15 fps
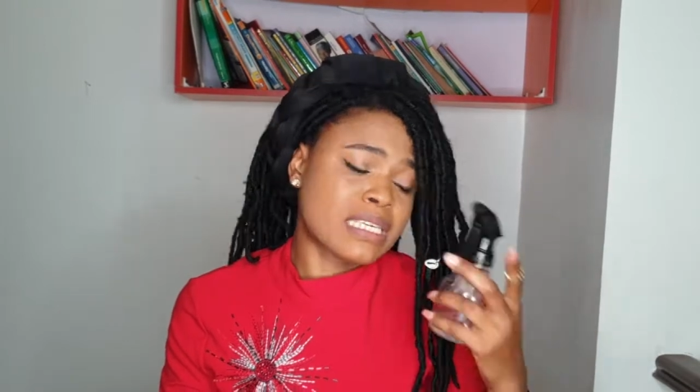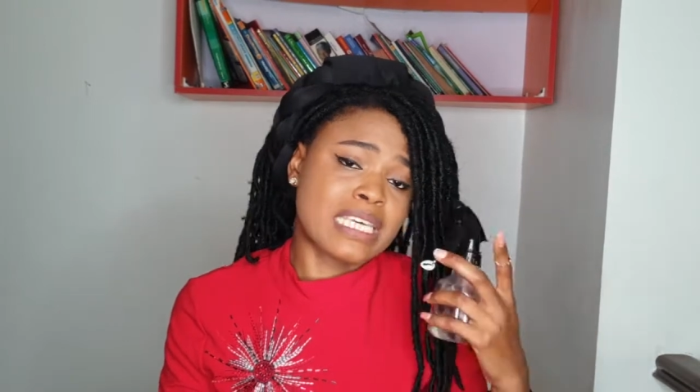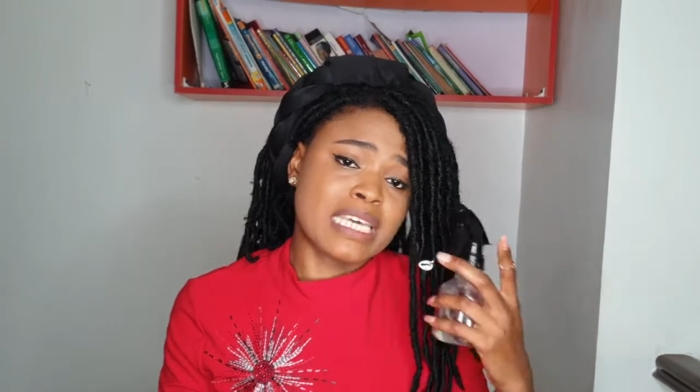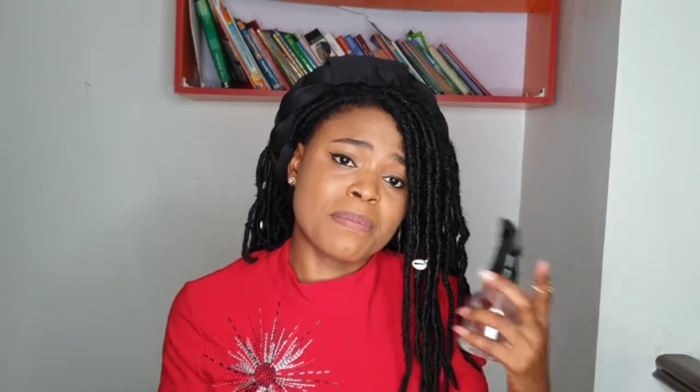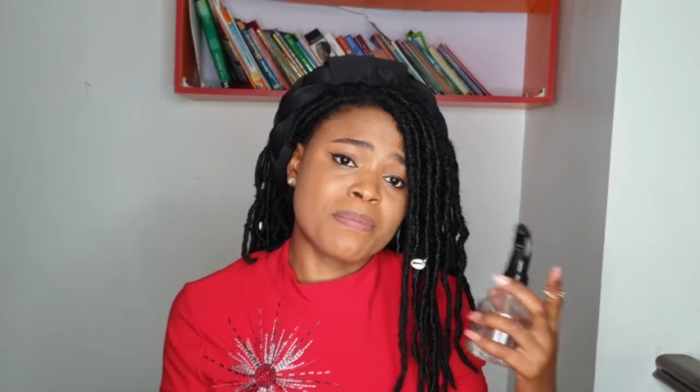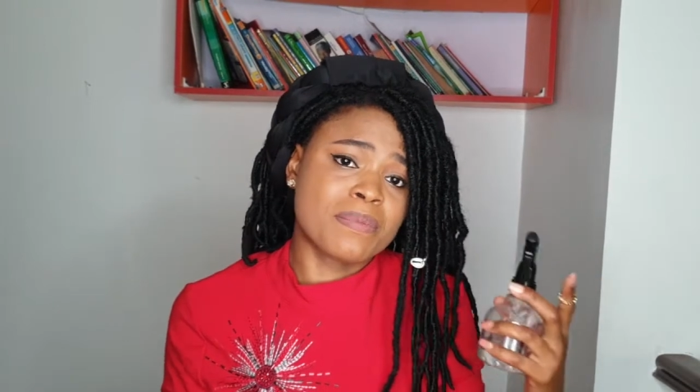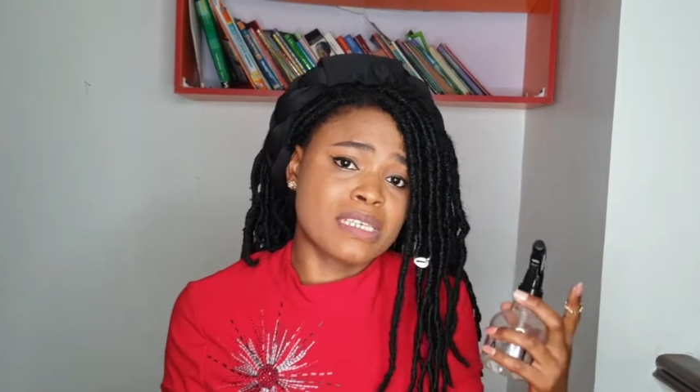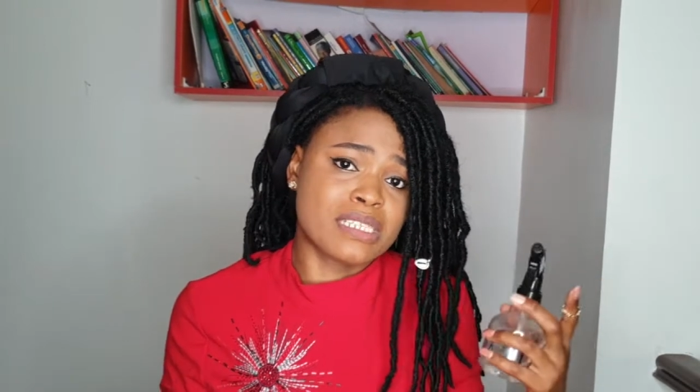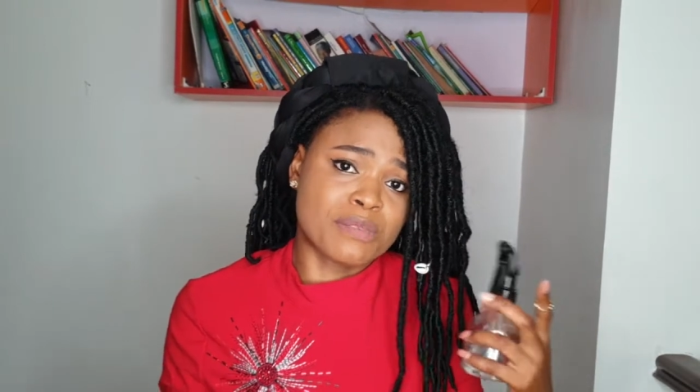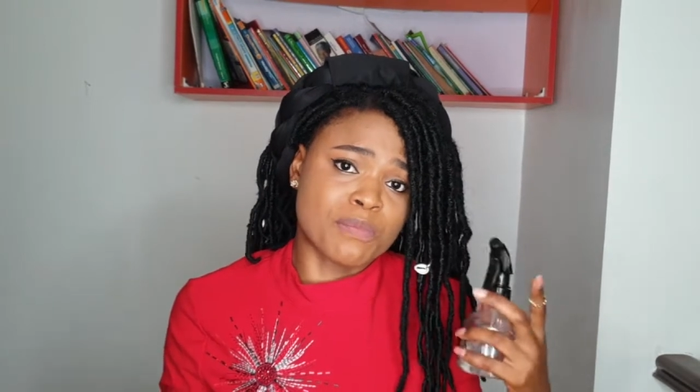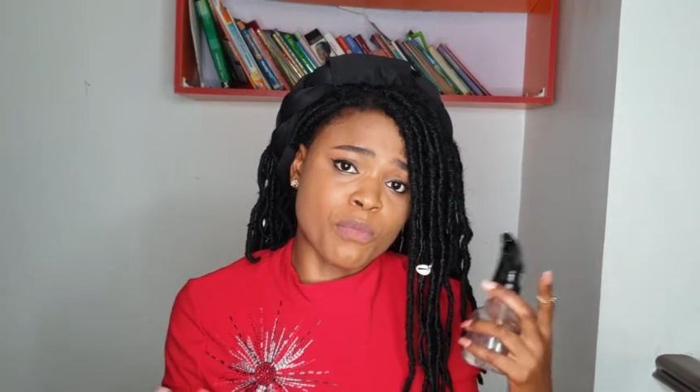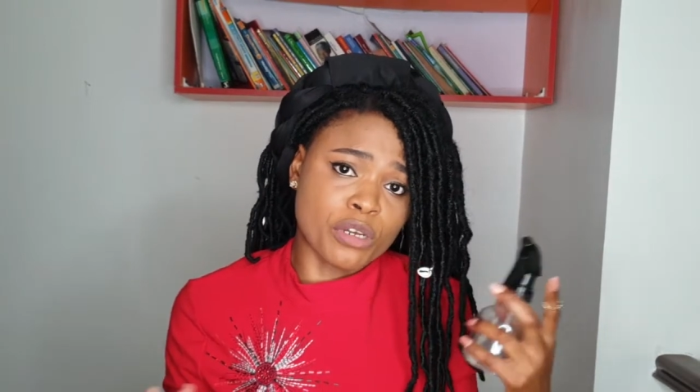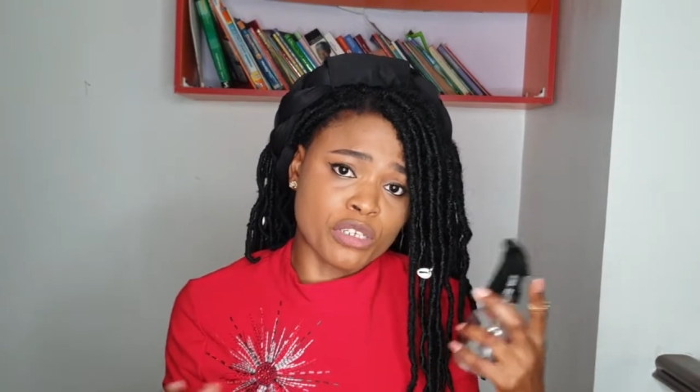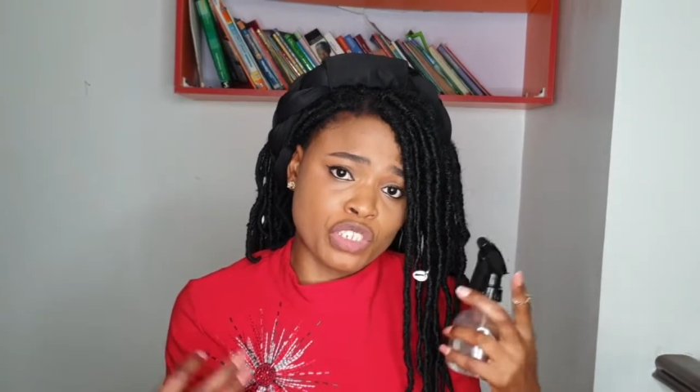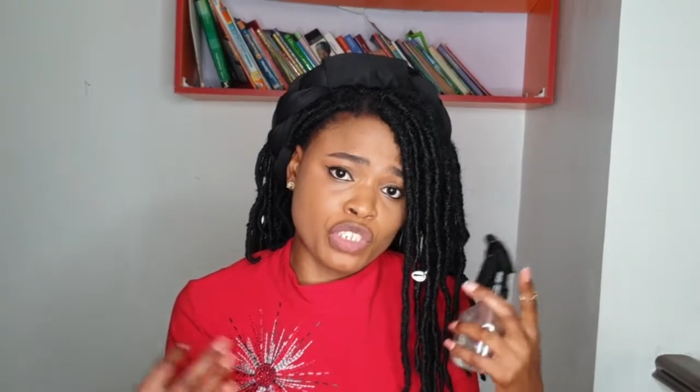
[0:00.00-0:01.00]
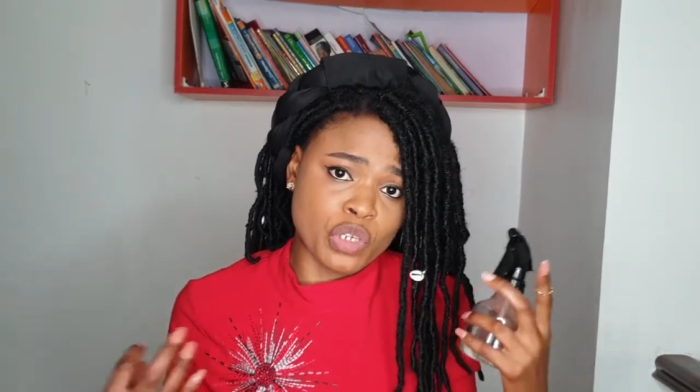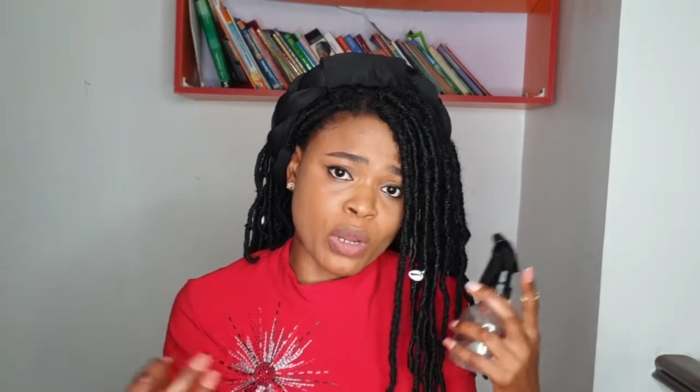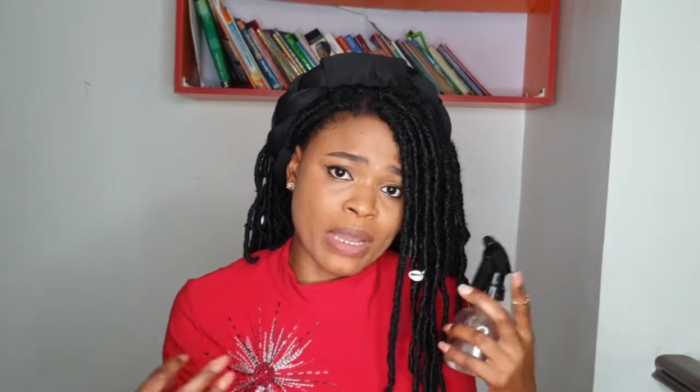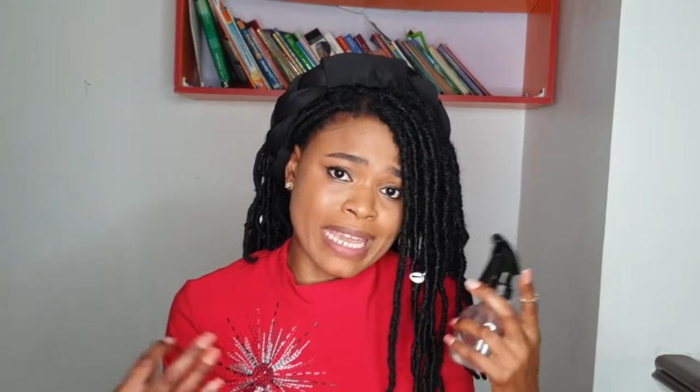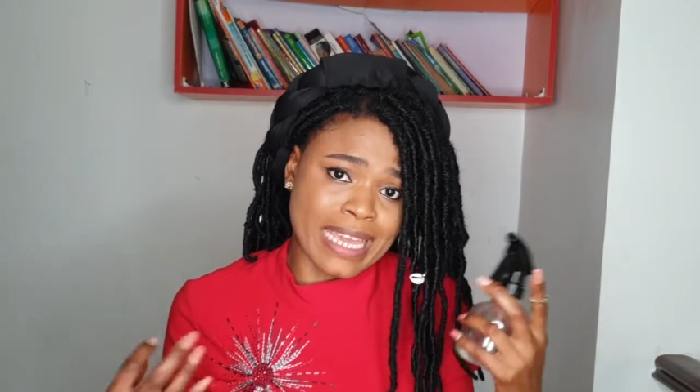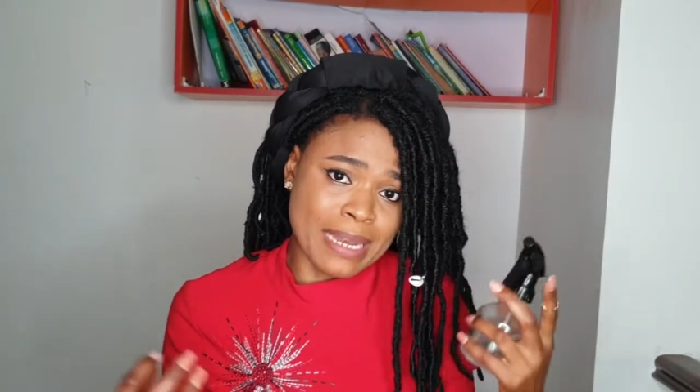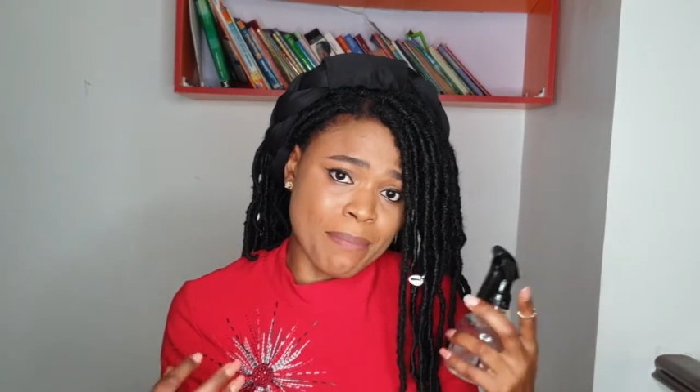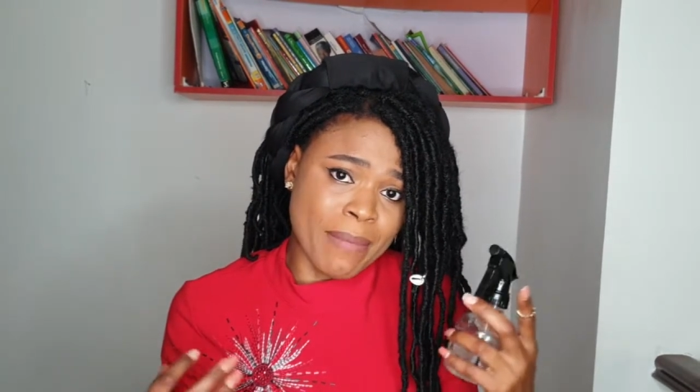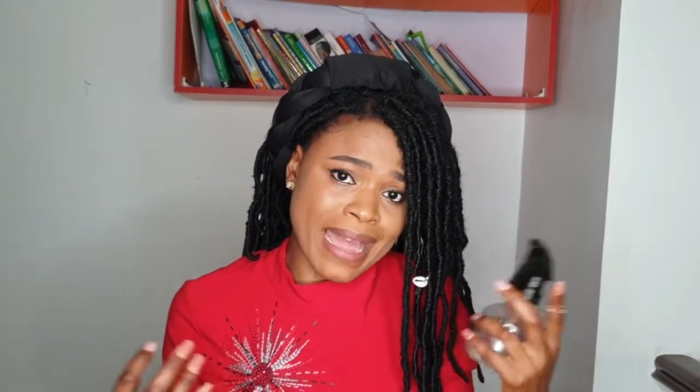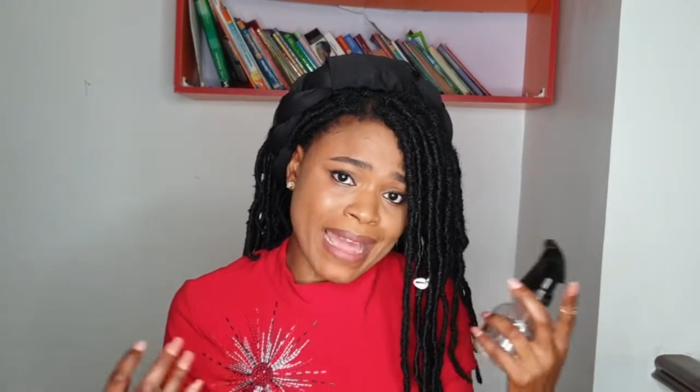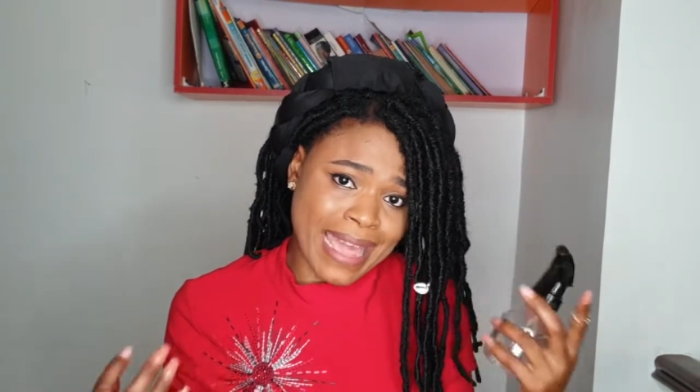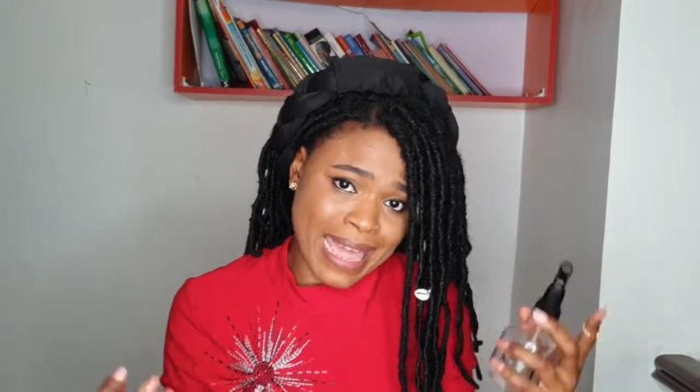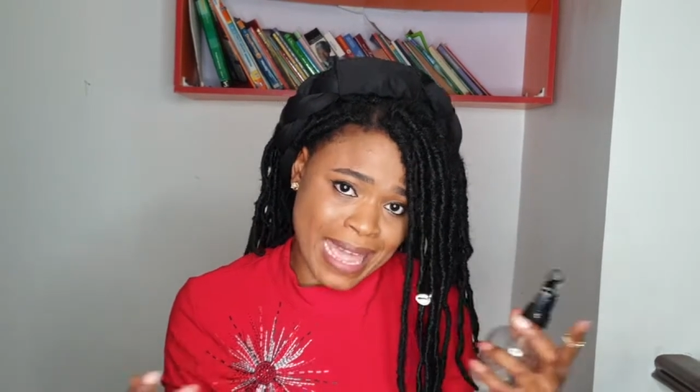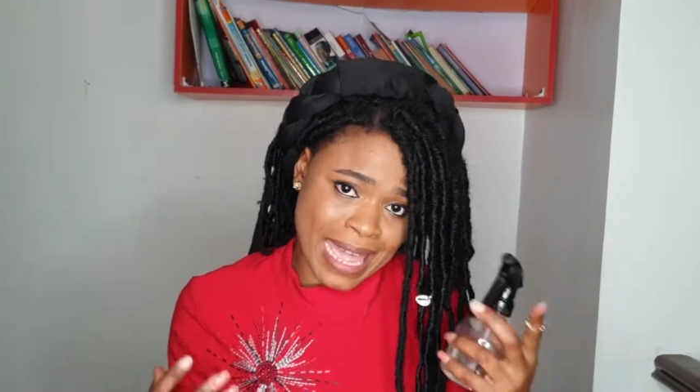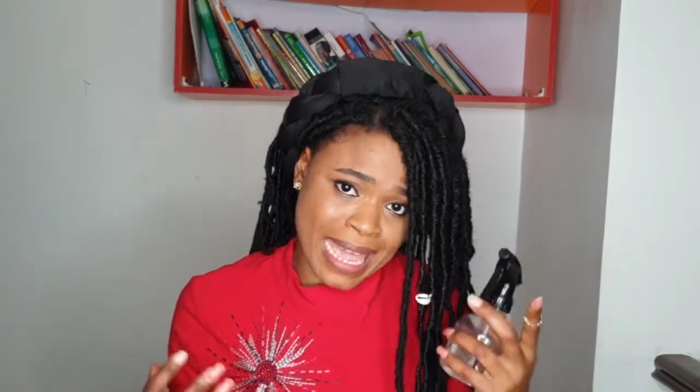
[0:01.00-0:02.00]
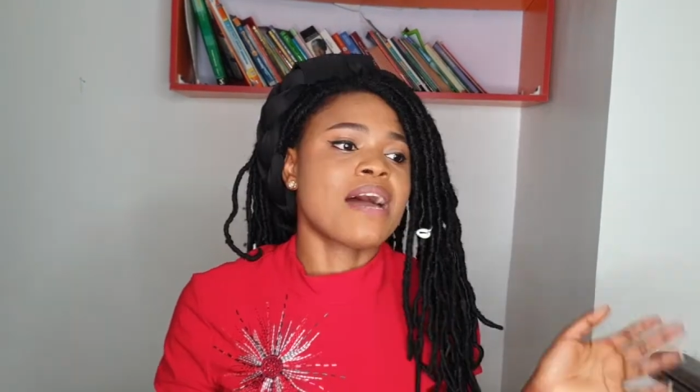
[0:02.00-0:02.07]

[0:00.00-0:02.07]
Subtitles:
keep this moisture in my hair.